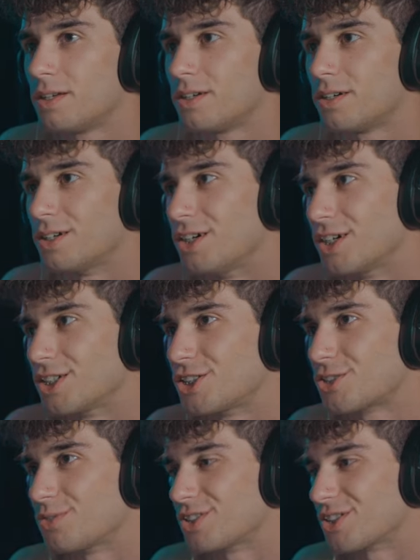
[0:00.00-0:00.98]
Oh, he just
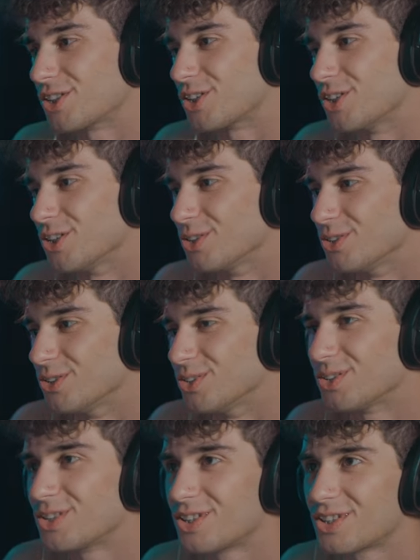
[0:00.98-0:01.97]
wants to cuddle.
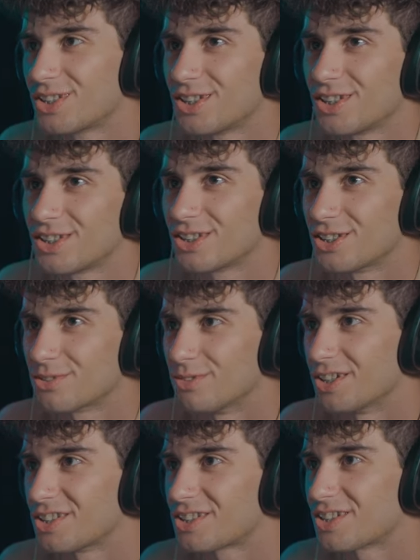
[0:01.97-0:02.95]
He just
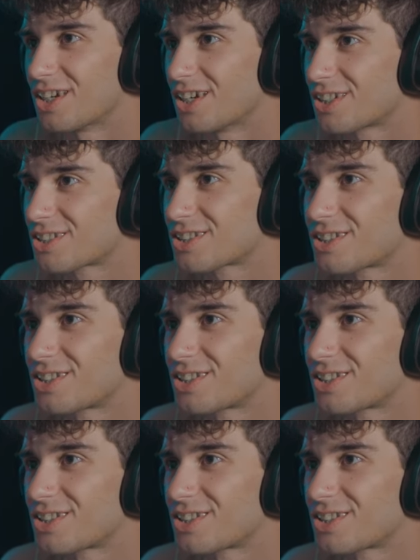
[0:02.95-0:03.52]
wants sex.